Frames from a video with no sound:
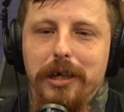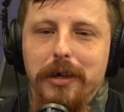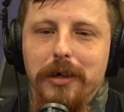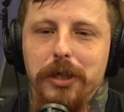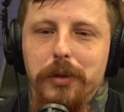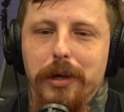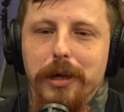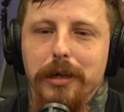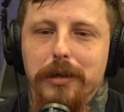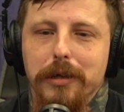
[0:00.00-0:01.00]

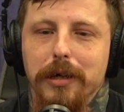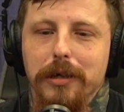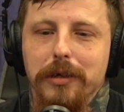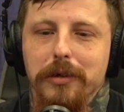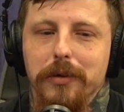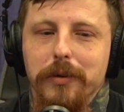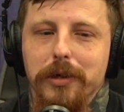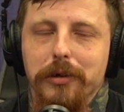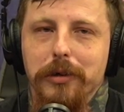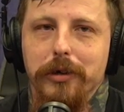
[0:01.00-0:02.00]
contract that
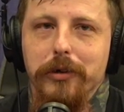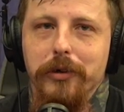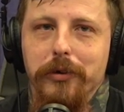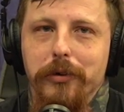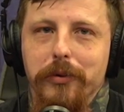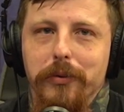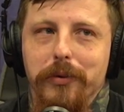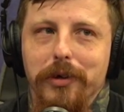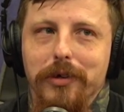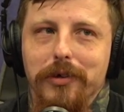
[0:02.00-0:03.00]
he couldn't do
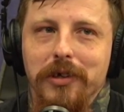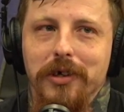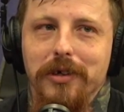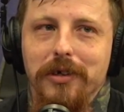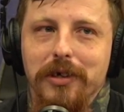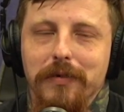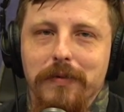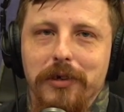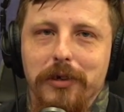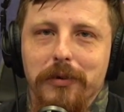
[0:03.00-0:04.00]
this, and that he
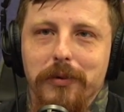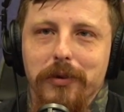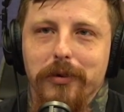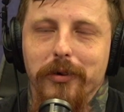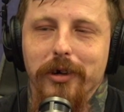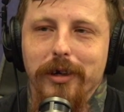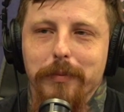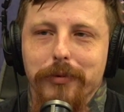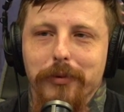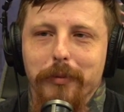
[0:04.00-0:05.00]
needed to only throw
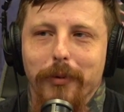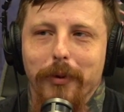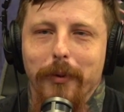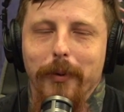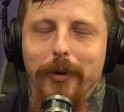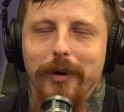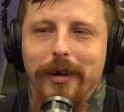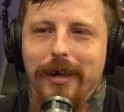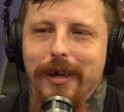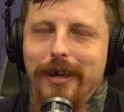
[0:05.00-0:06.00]
80% power.
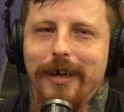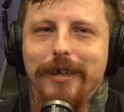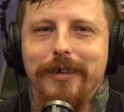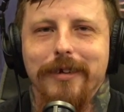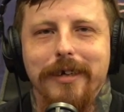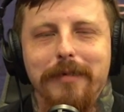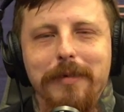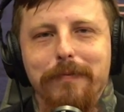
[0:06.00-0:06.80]
Like, dude, give me a